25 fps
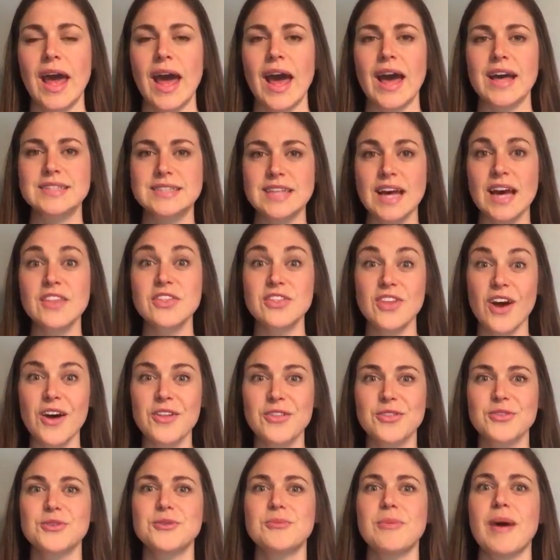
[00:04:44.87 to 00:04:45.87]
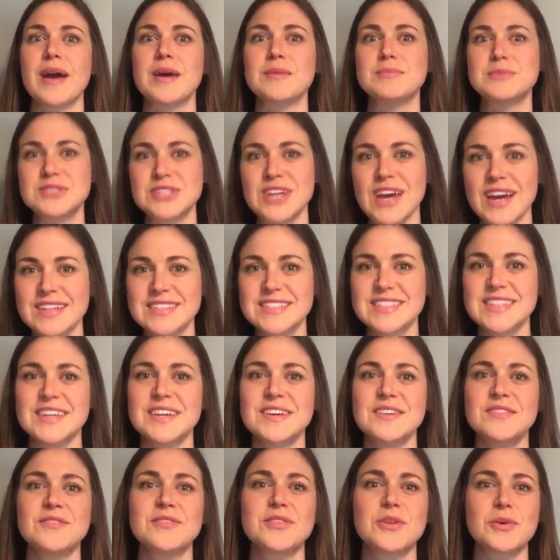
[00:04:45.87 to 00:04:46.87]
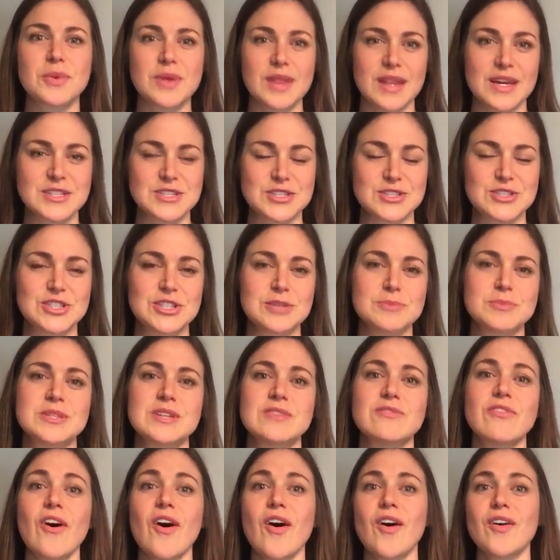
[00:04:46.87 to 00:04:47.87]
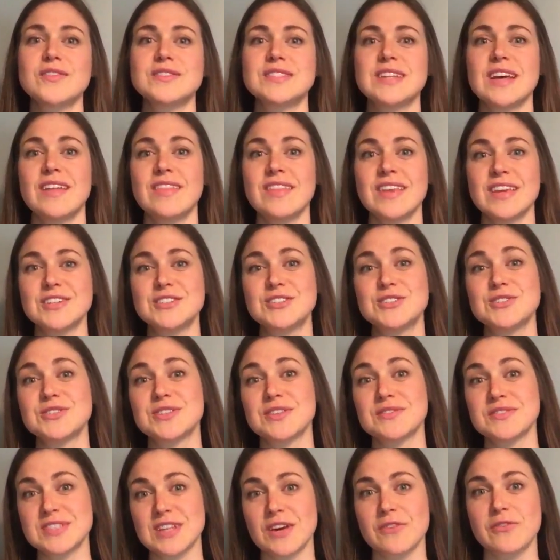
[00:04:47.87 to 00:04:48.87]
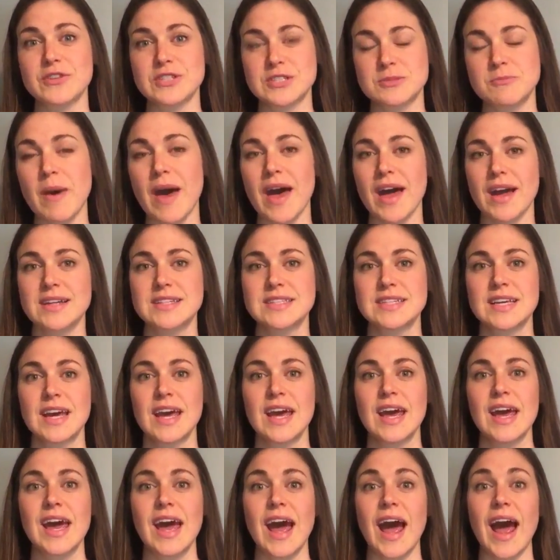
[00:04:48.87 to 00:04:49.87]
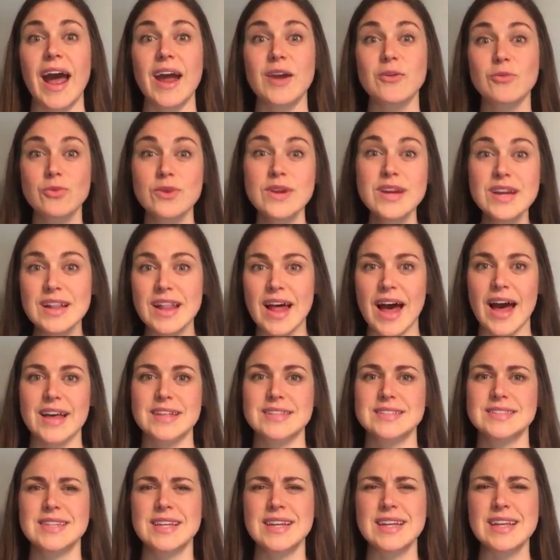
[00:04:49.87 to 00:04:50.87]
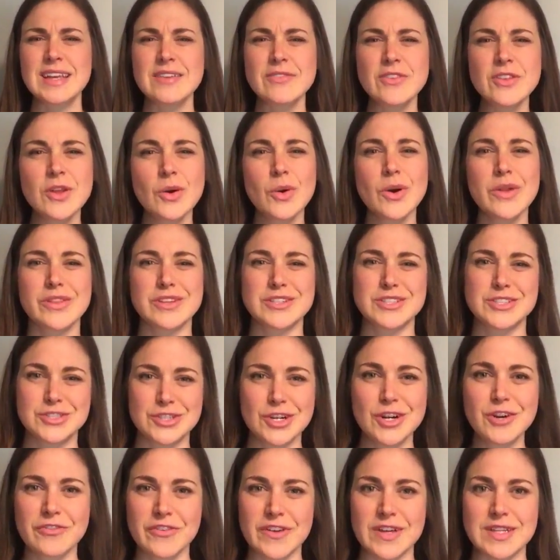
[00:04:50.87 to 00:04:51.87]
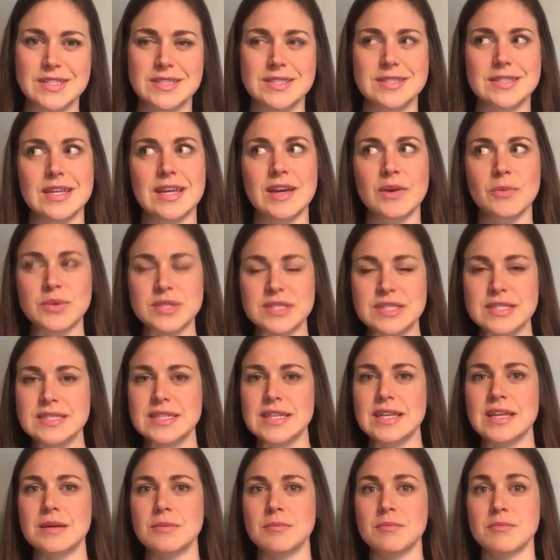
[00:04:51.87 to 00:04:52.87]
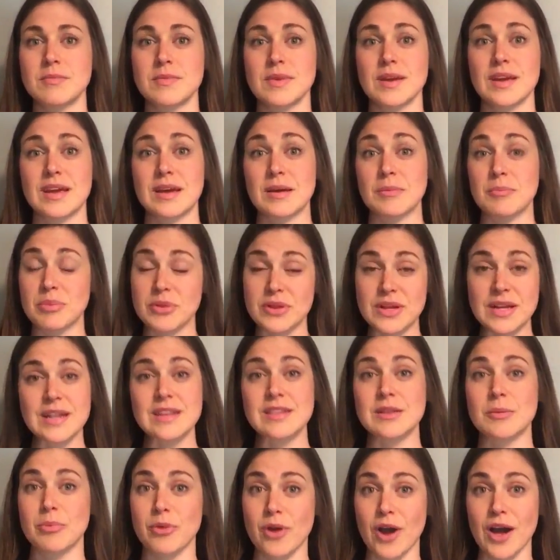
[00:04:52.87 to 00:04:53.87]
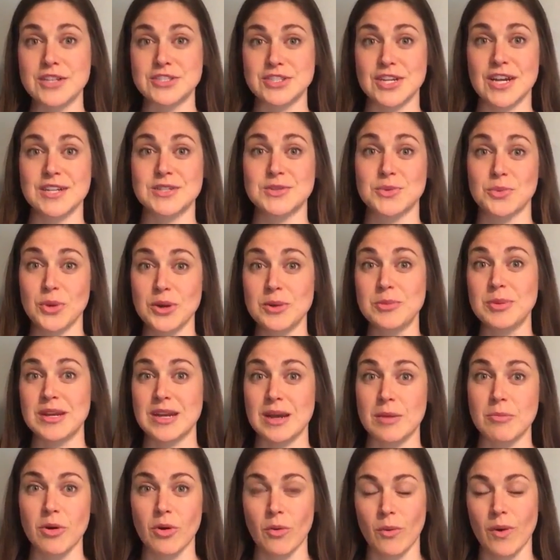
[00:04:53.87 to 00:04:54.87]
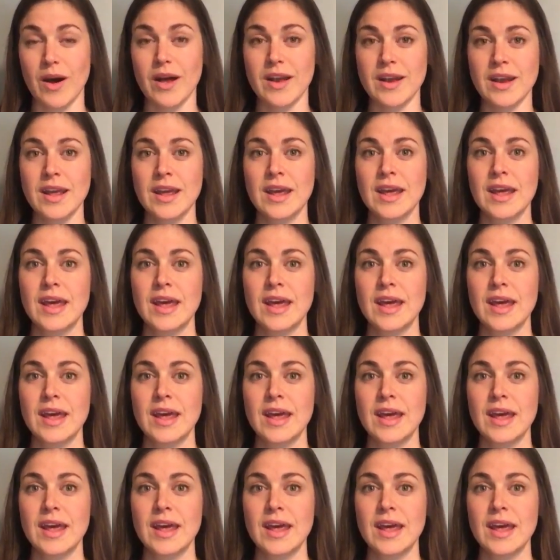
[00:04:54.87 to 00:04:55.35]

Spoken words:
As I thought through my objective, the relationships involved, and the issues of self-respect, I realized that even though on the surface it would seem completing the project would be number 1,